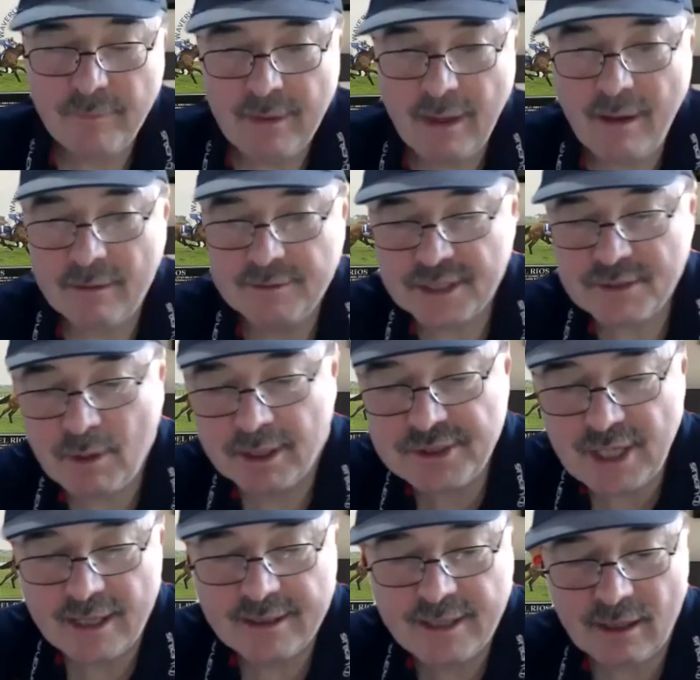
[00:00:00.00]
I just want to
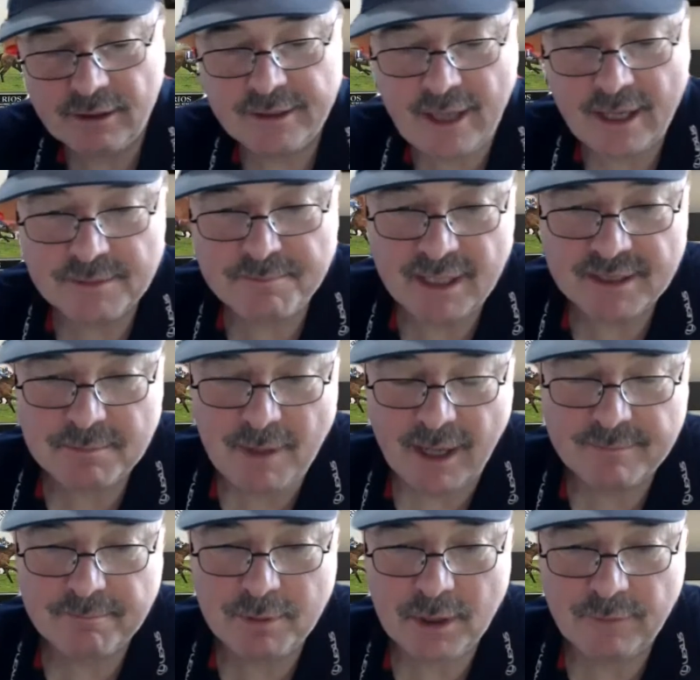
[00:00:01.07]
say, Gelding, those bets
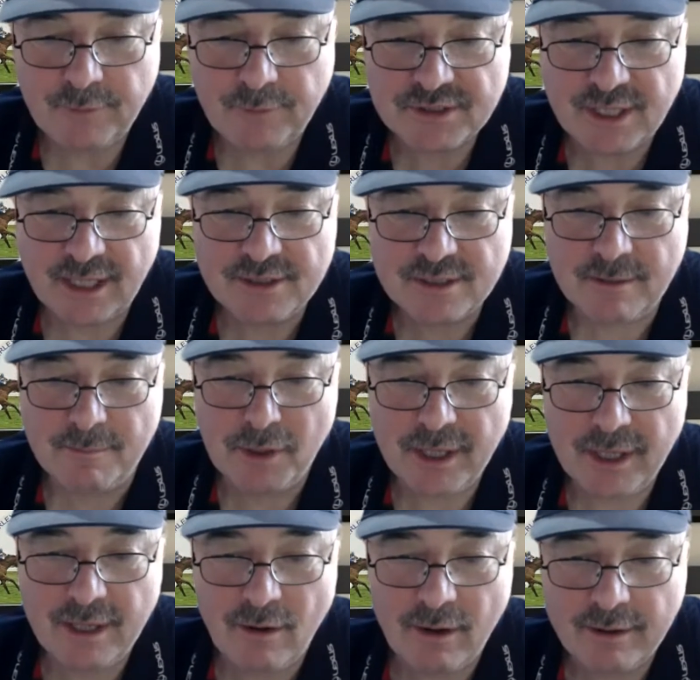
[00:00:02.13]
make perfect sense to
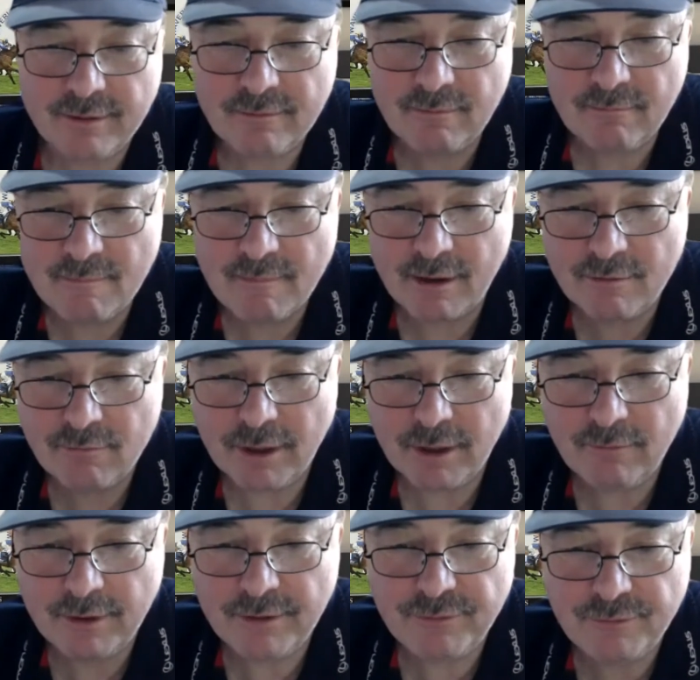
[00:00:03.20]
me. I agree
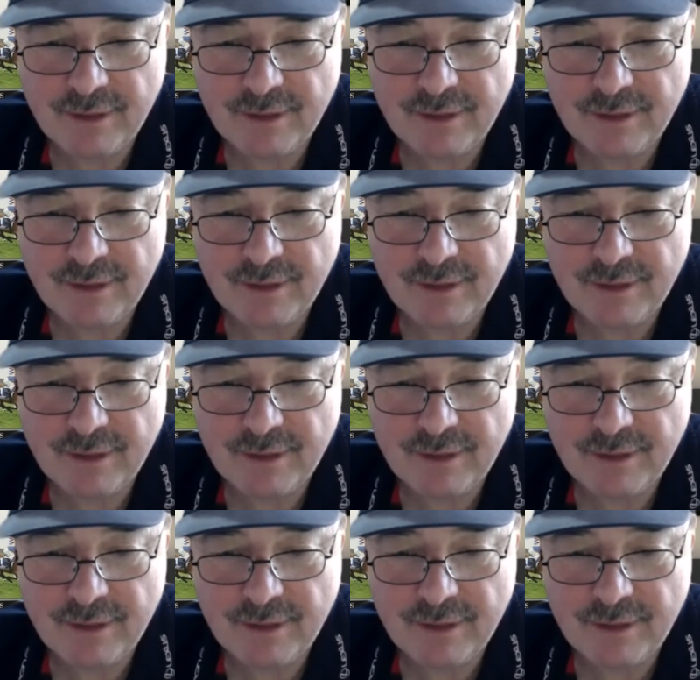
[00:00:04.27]
with